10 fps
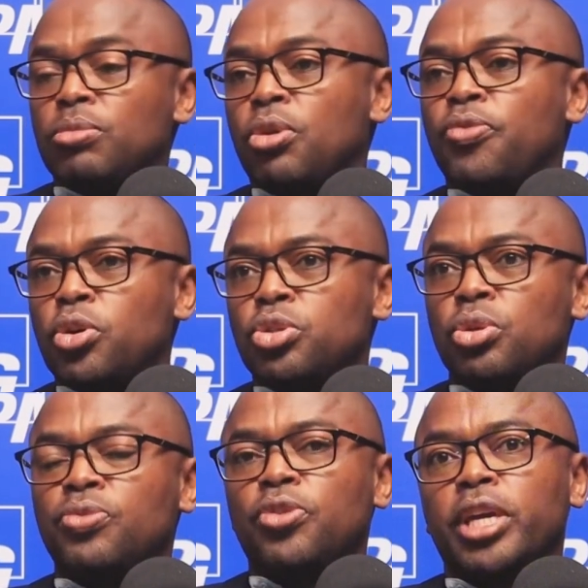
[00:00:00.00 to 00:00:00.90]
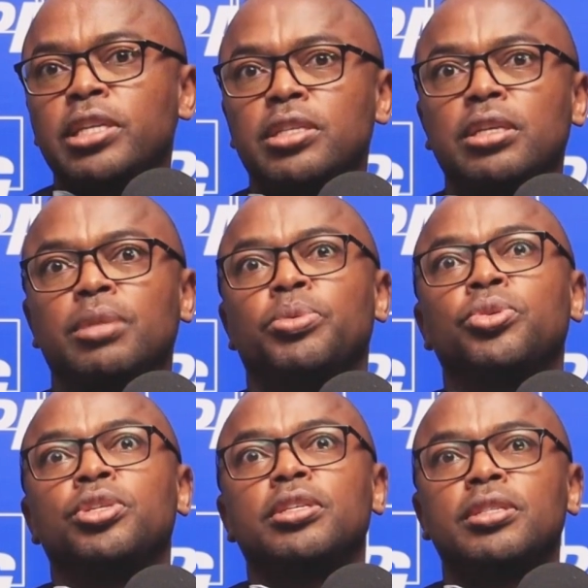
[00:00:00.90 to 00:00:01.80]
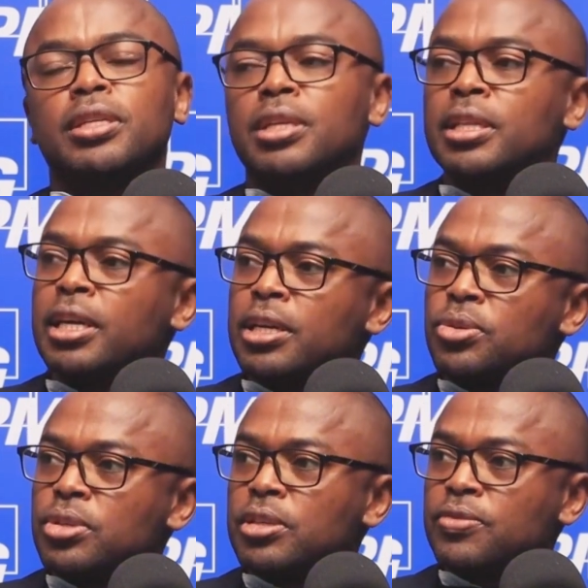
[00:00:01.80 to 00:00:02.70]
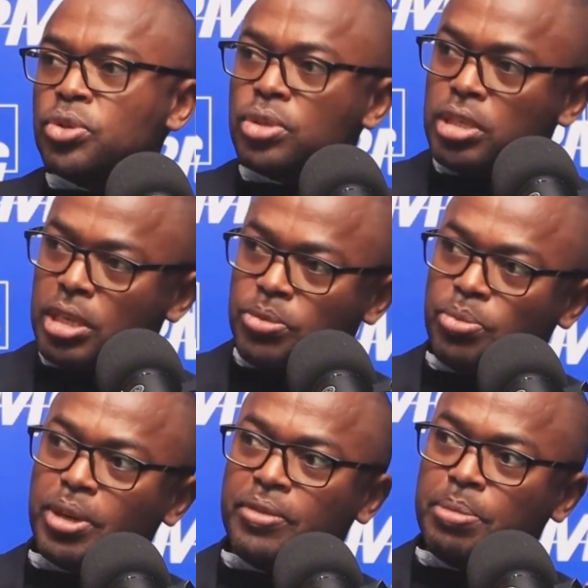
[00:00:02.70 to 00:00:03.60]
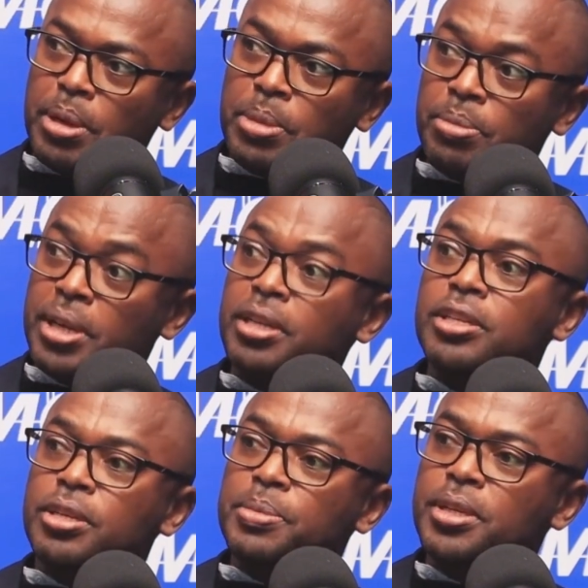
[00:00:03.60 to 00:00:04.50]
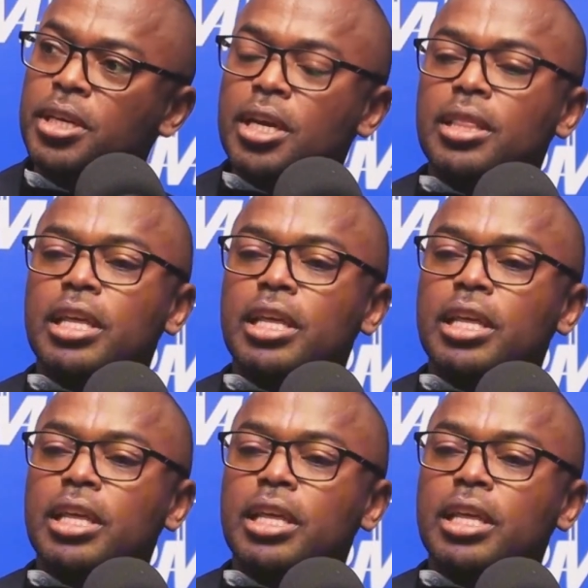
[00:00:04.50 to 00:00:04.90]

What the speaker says: And of course, not forgetting approaches that other countries have used in terms of private-public partnerships.